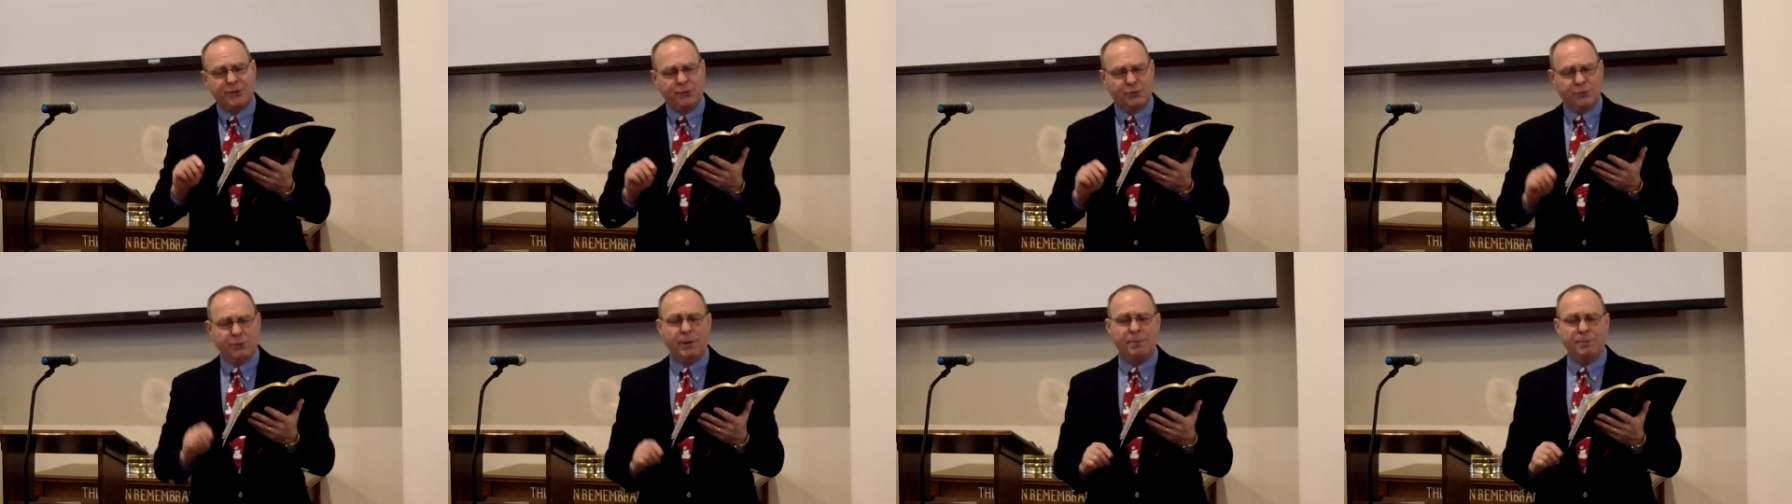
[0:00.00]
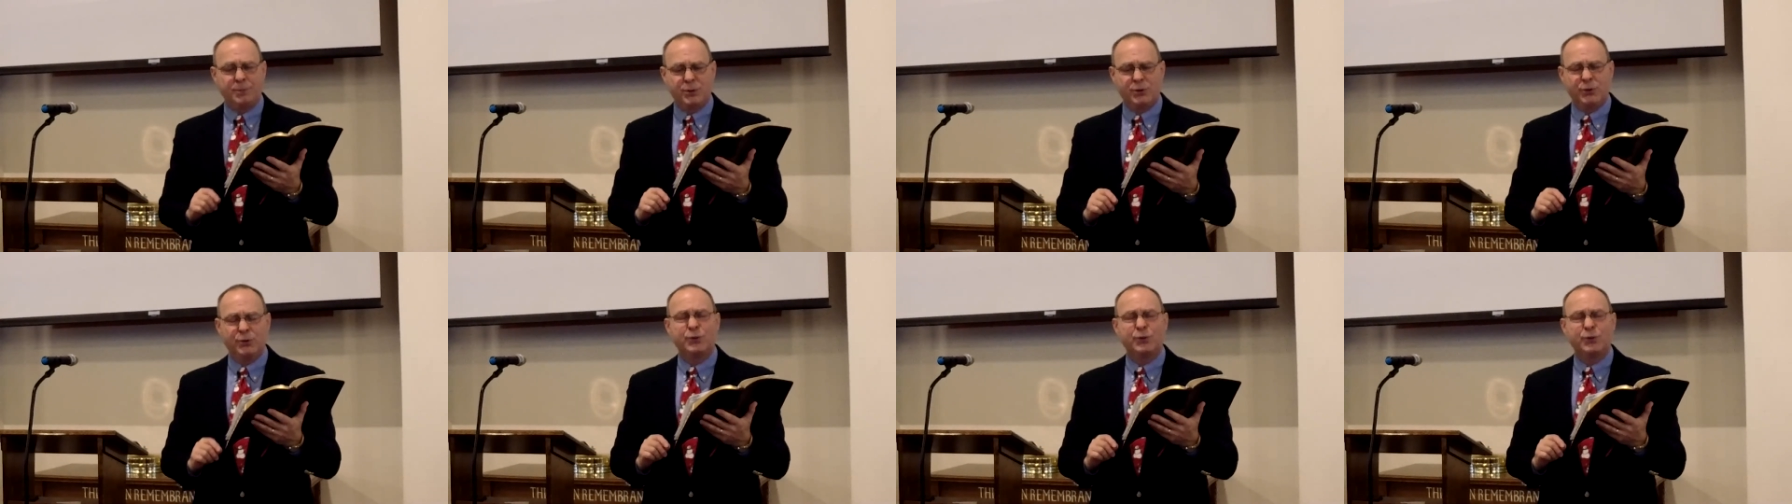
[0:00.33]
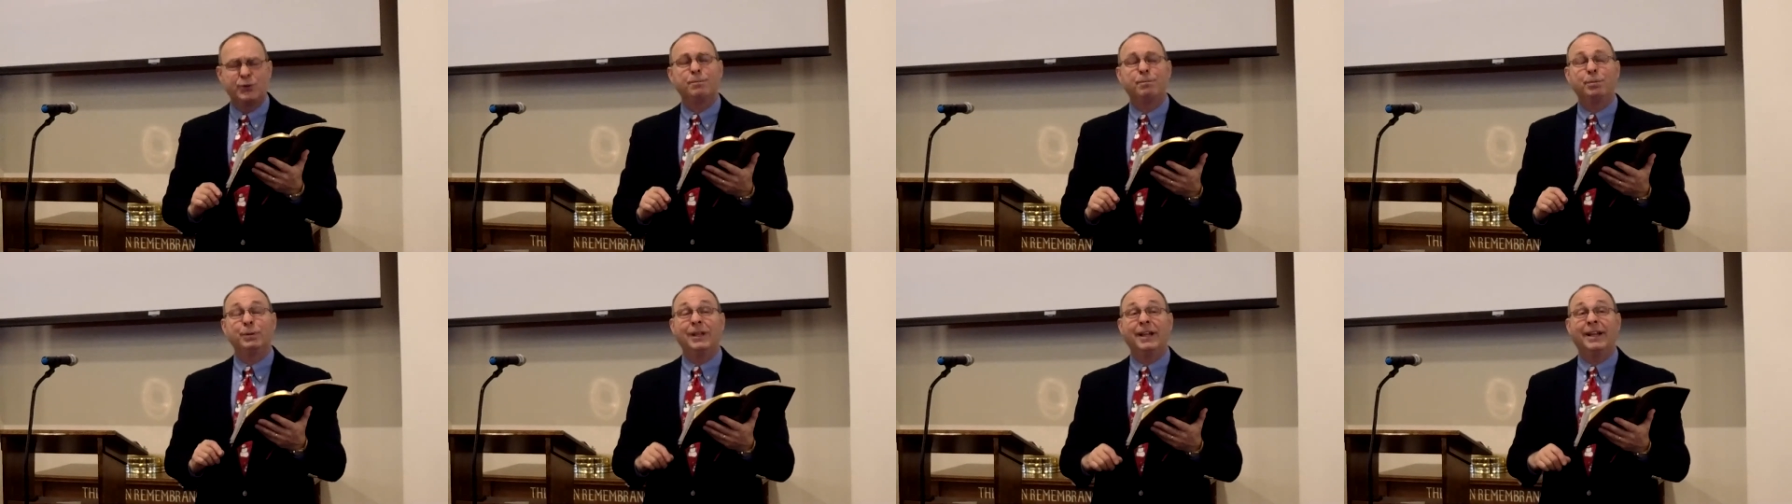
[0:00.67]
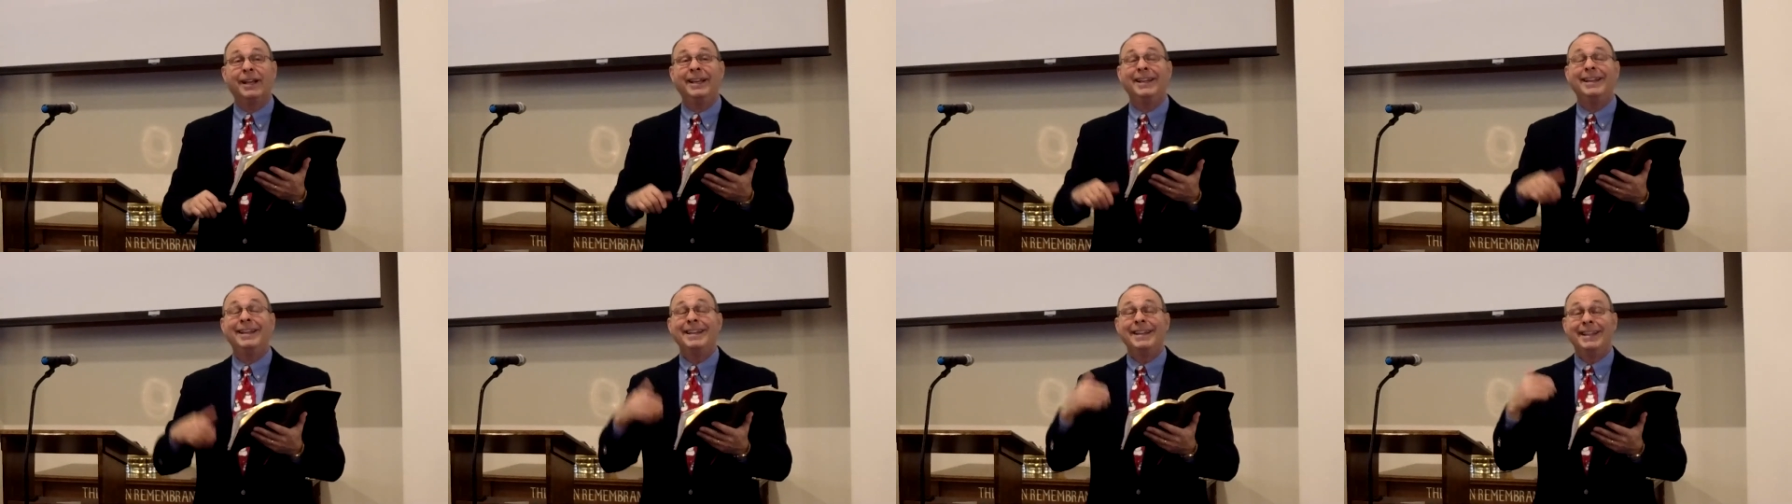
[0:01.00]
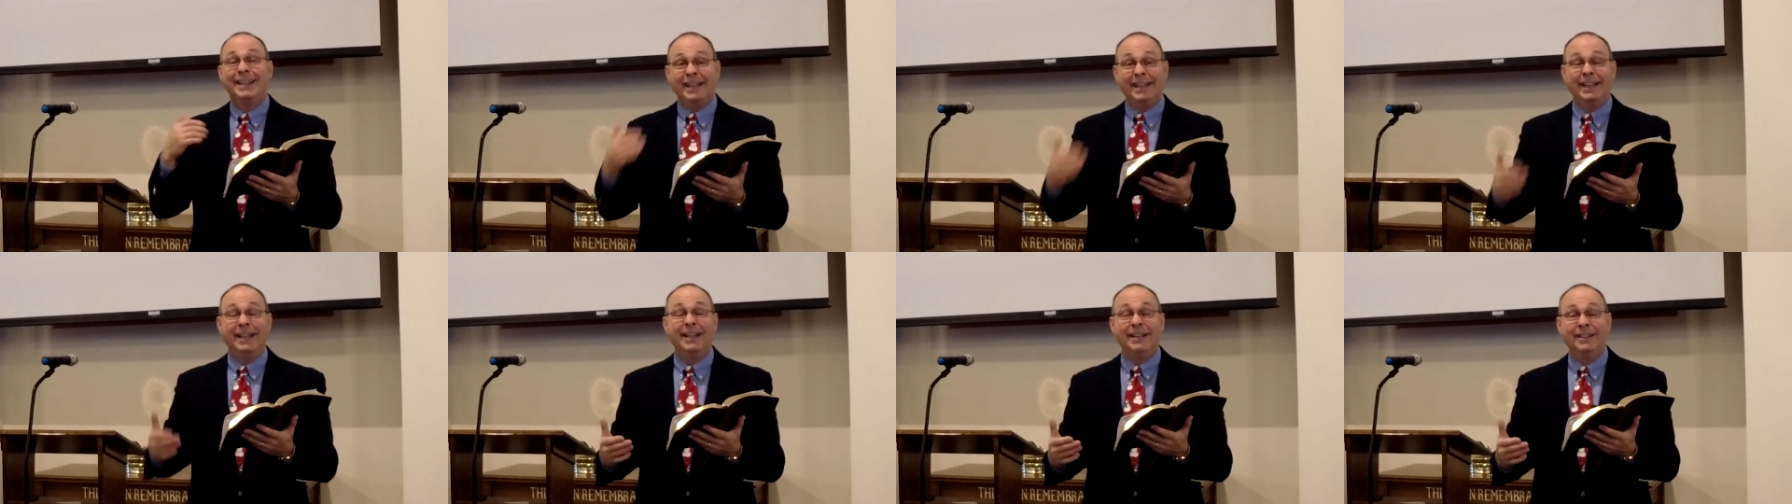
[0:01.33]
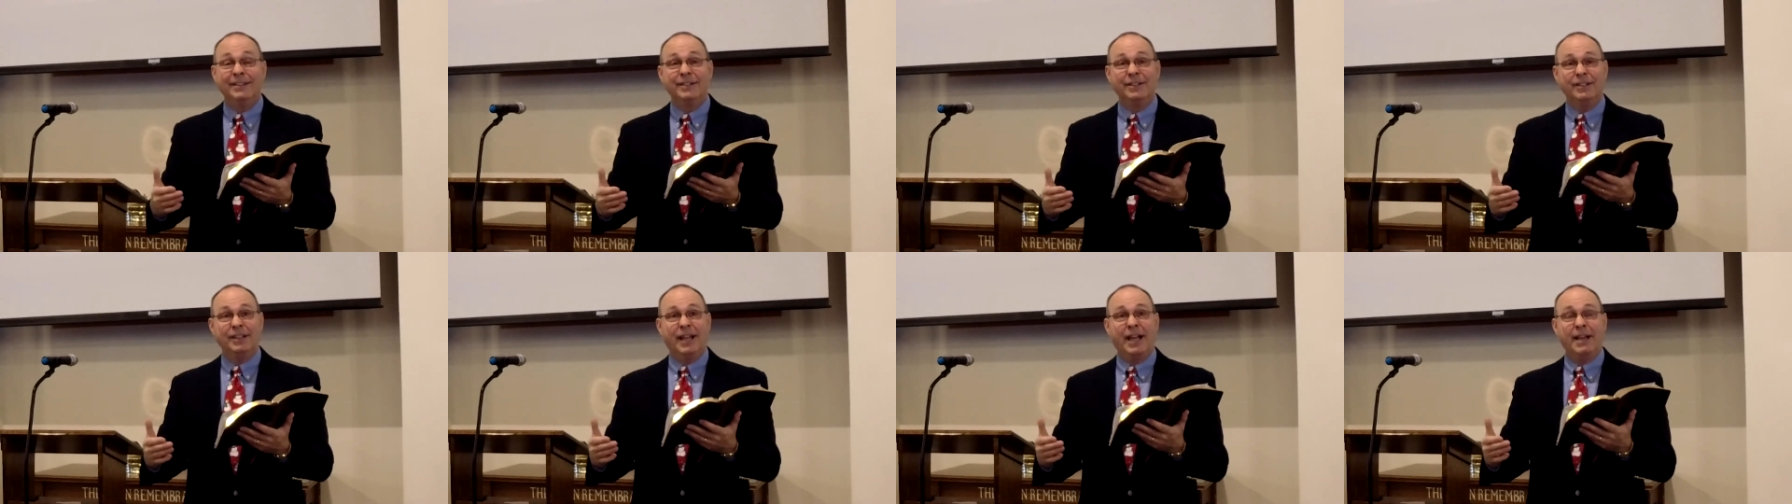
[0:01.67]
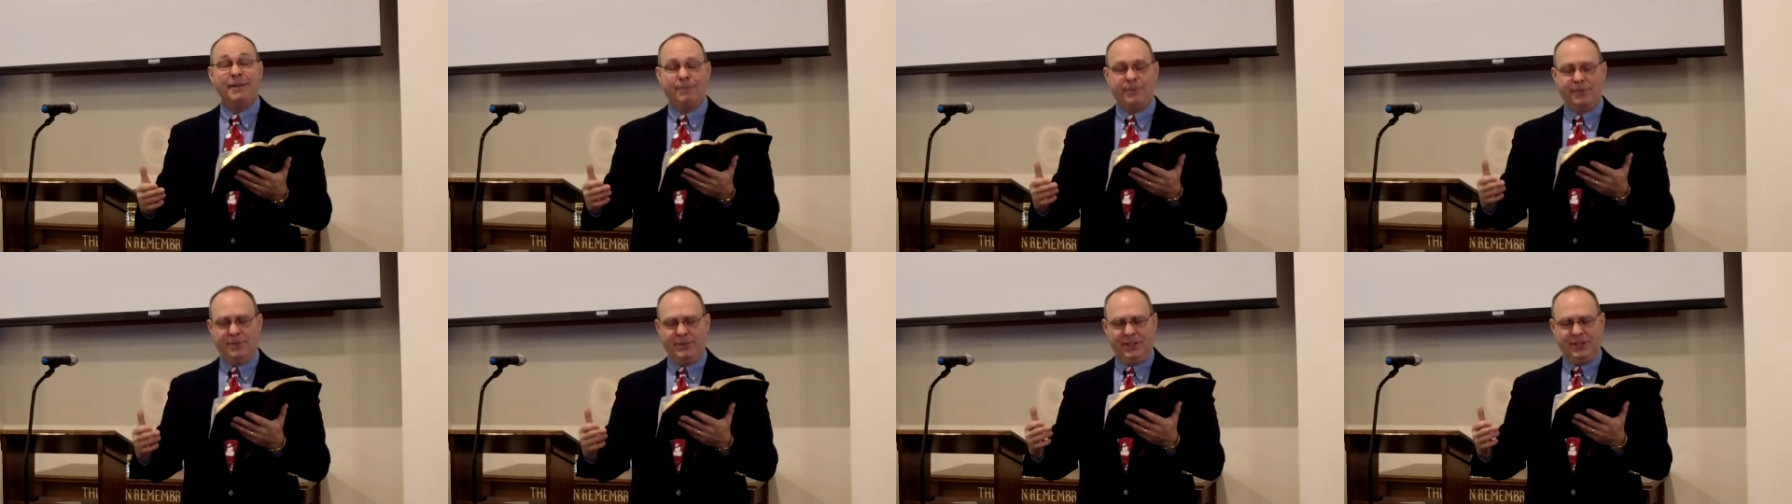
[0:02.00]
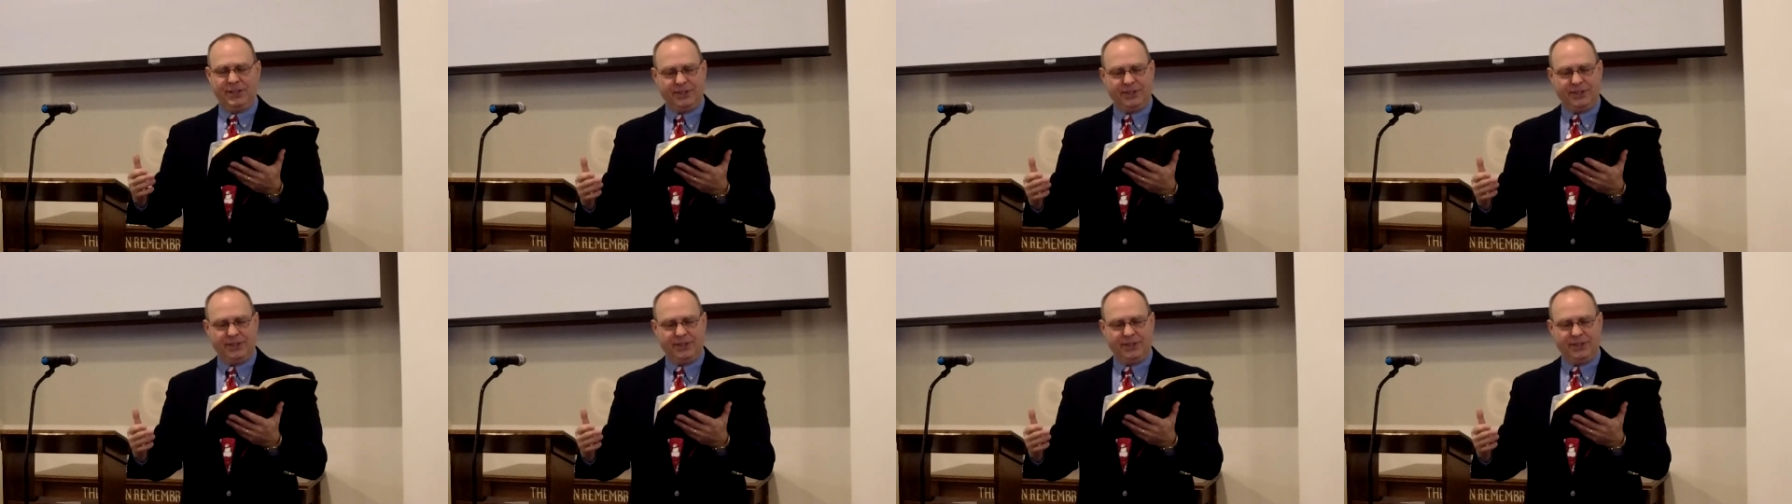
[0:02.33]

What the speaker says: scripture should play in the life of a